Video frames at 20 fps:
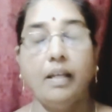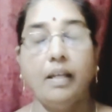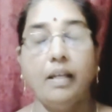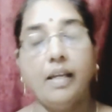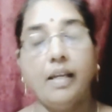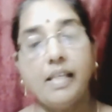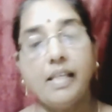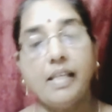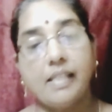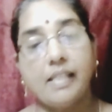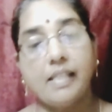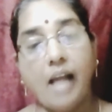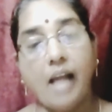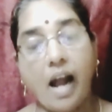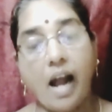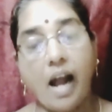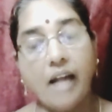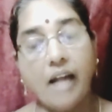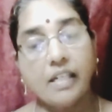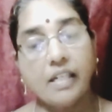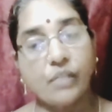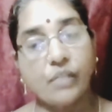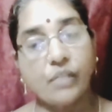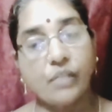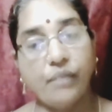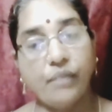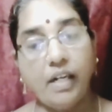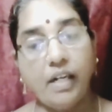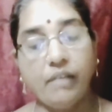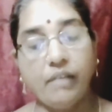His heart is
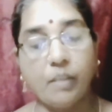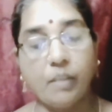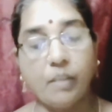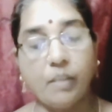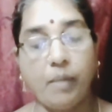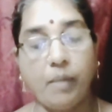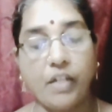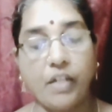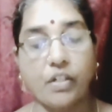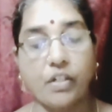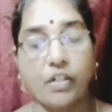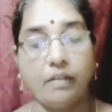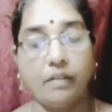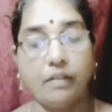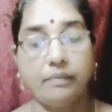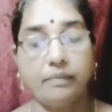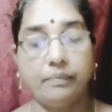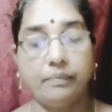filled with pleasure.